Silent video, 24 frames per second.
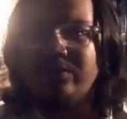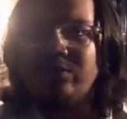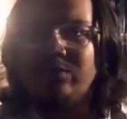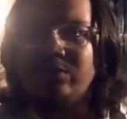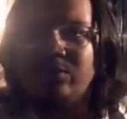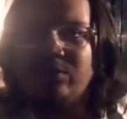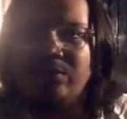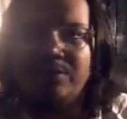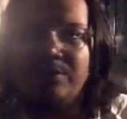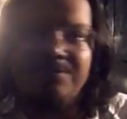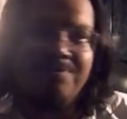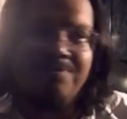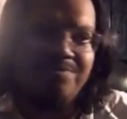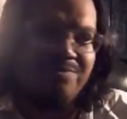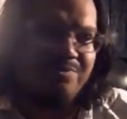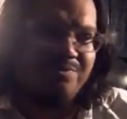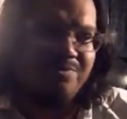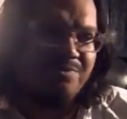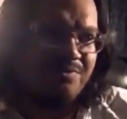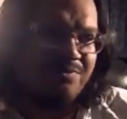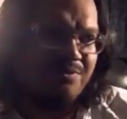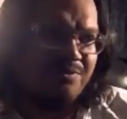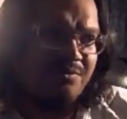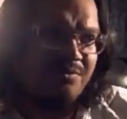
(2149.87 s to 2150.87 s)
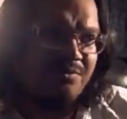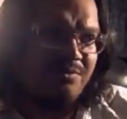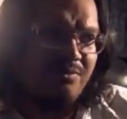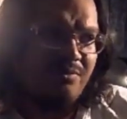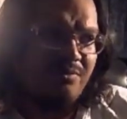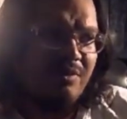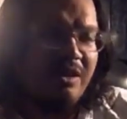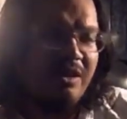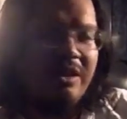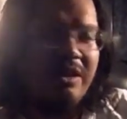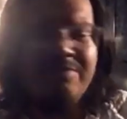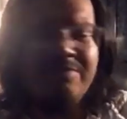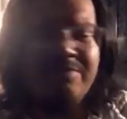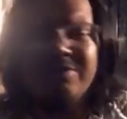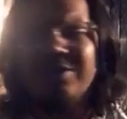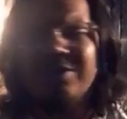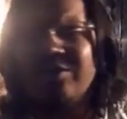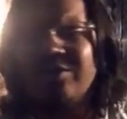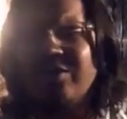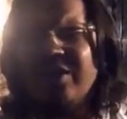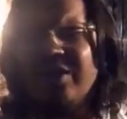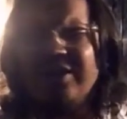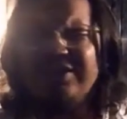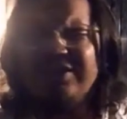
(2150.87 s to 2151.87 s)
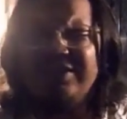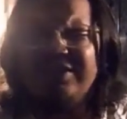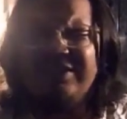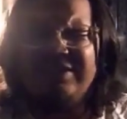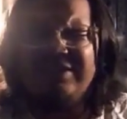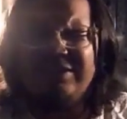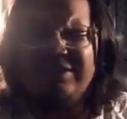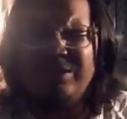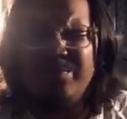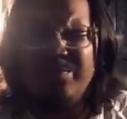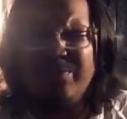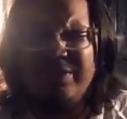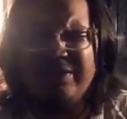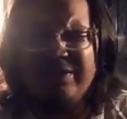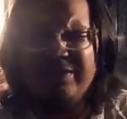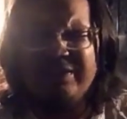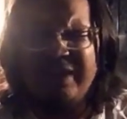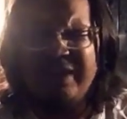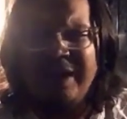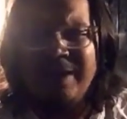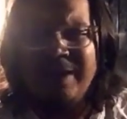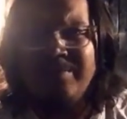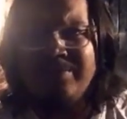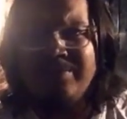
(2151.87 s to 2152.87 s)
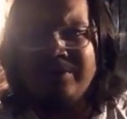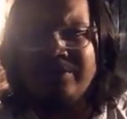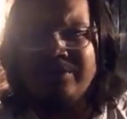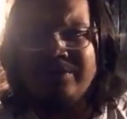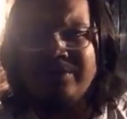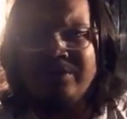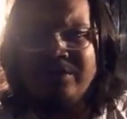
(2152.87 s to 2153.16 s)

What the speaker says: or even across seas. Some things happen